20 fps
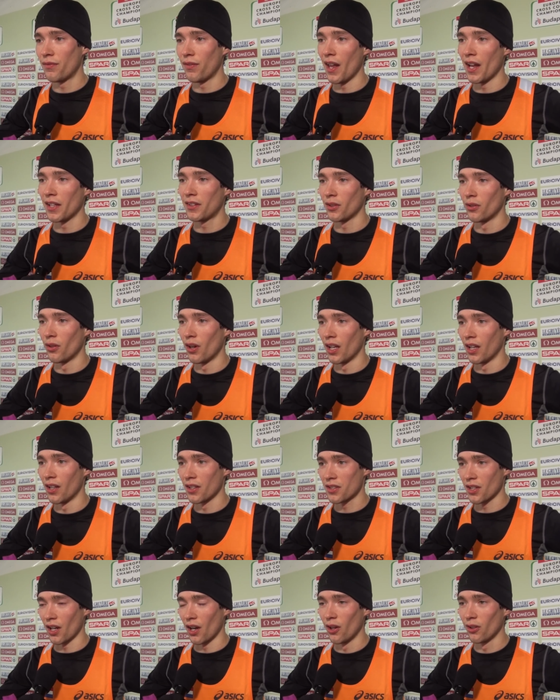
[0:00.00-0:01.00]
fly to
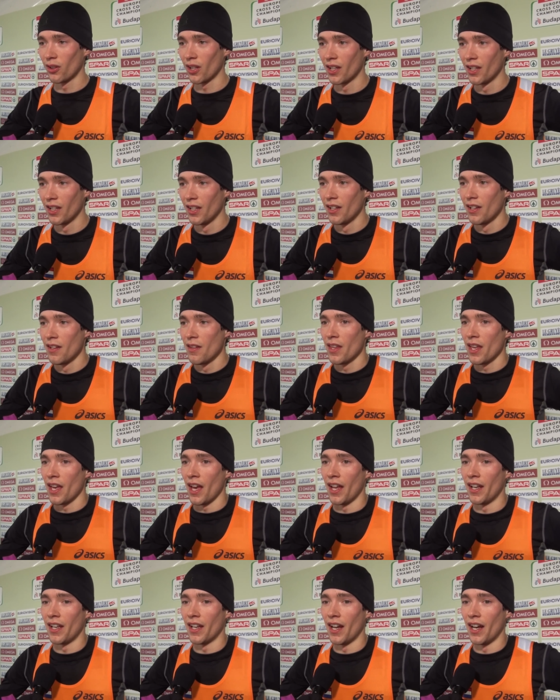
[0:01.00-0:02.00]
Lanzarote
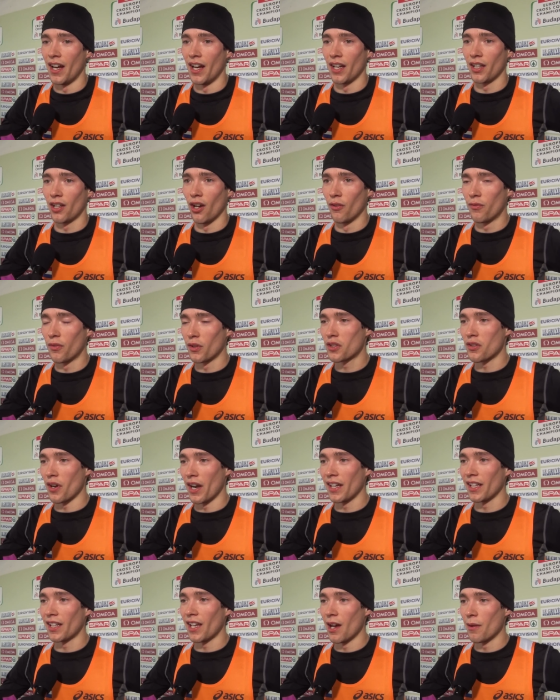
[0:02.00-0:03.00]
and go for a
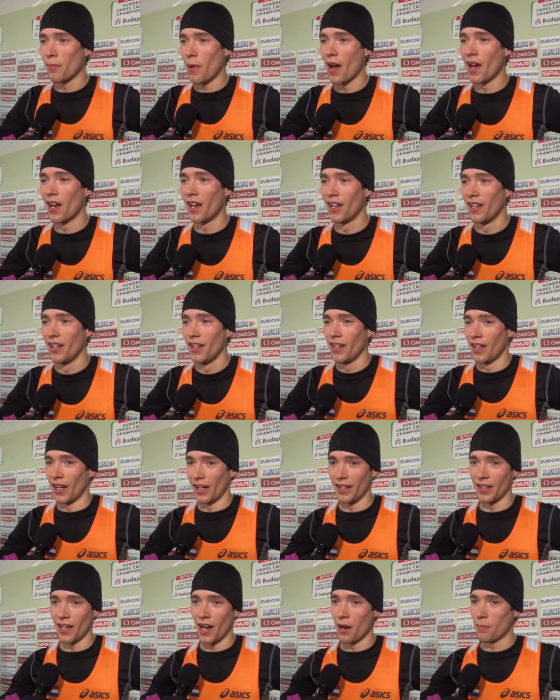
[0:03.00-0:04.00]
training camp
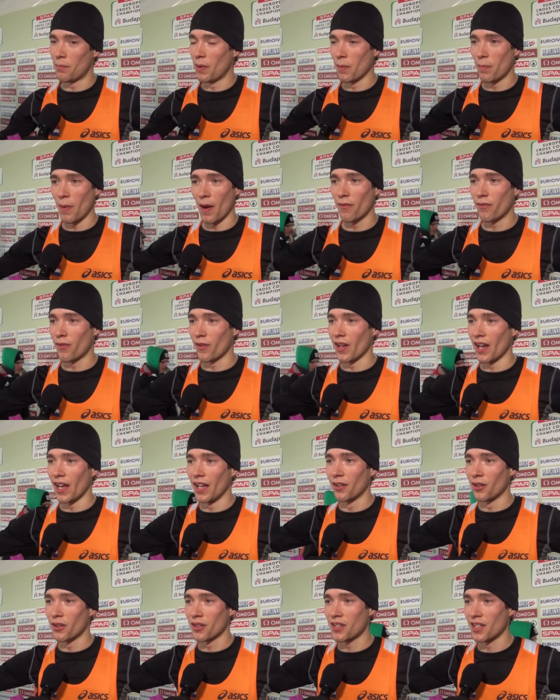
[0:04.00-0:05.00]
and uh, prepare for the
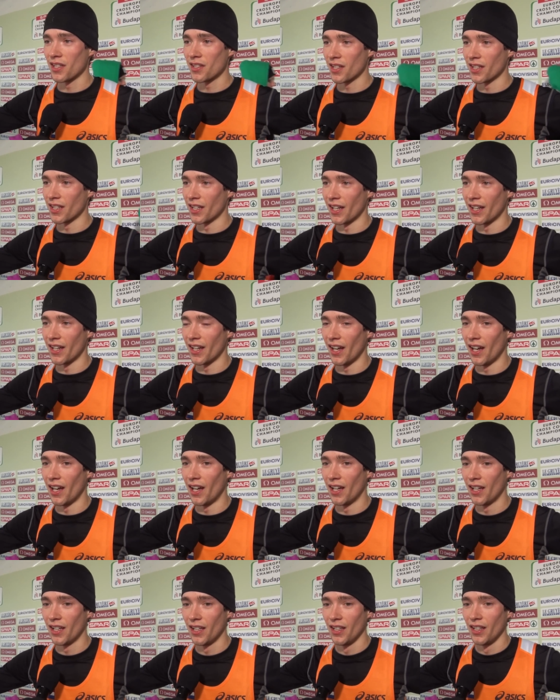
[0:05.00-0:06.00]
indoor season. And
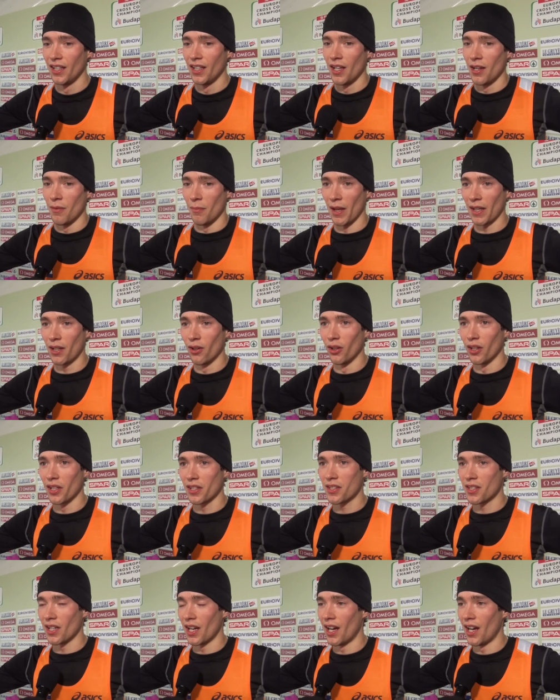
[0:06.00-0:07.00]
uh, my goal
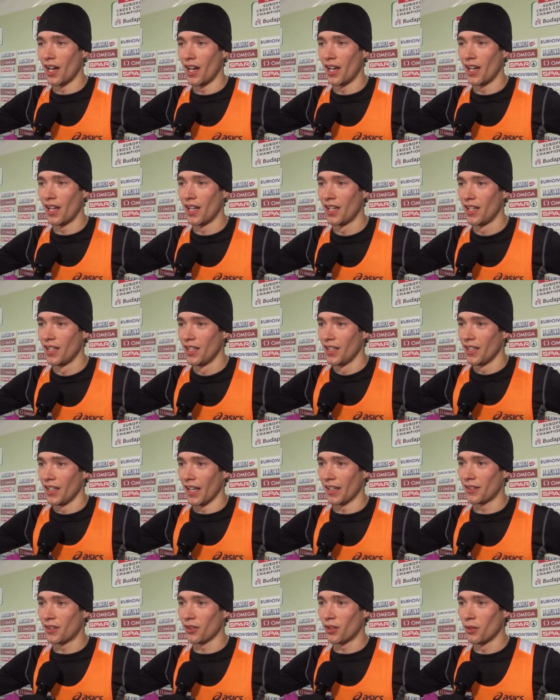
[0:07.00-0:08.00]
is uh,
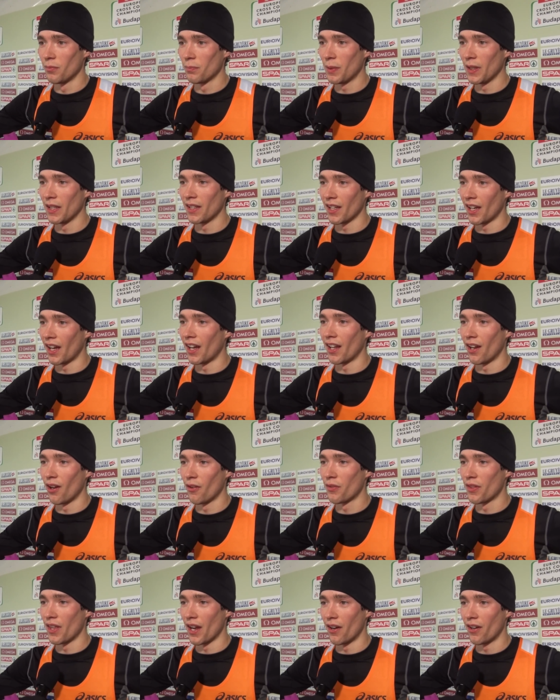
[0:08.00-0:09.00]
yeah, to compete
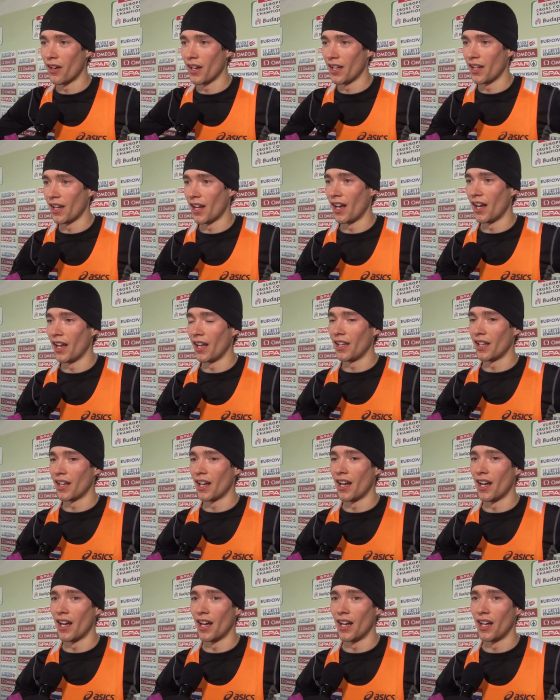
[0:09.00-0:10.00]
over there in, in
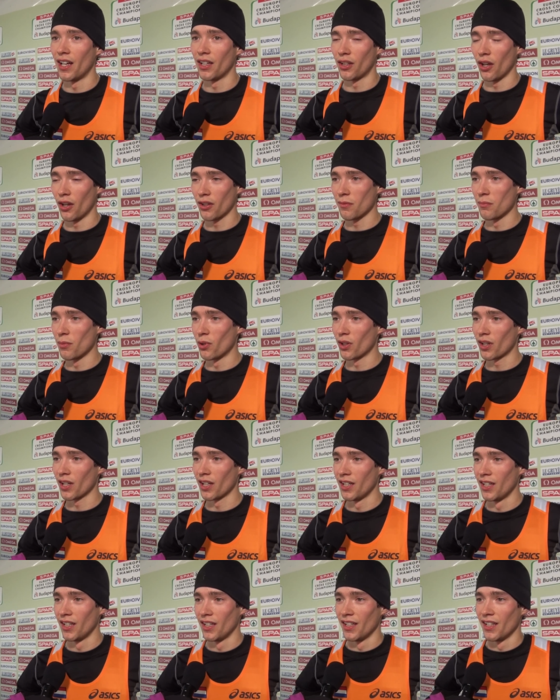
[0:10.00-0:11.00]
Gothenburg.
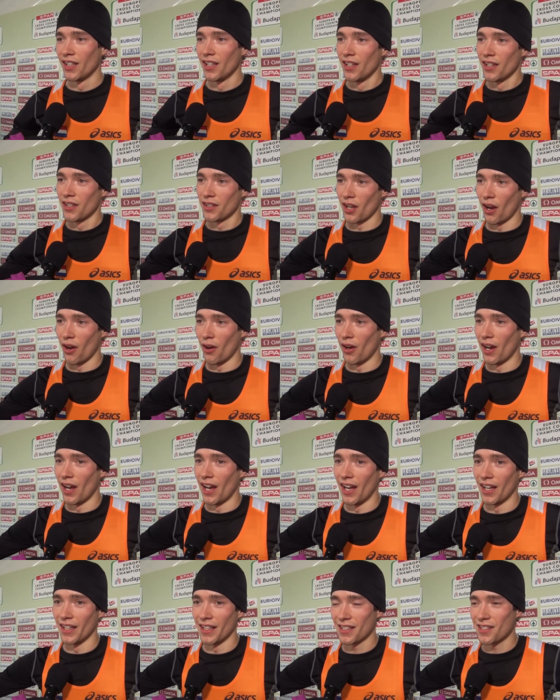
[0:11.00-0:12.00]
So
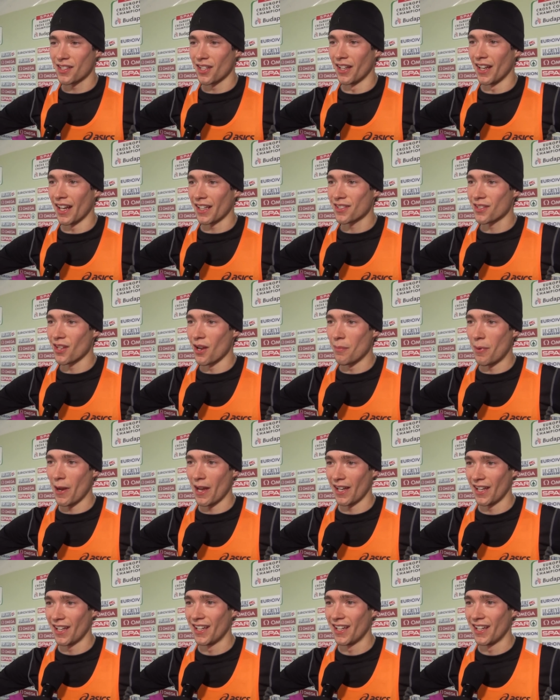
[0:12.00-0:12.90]
that's the next stop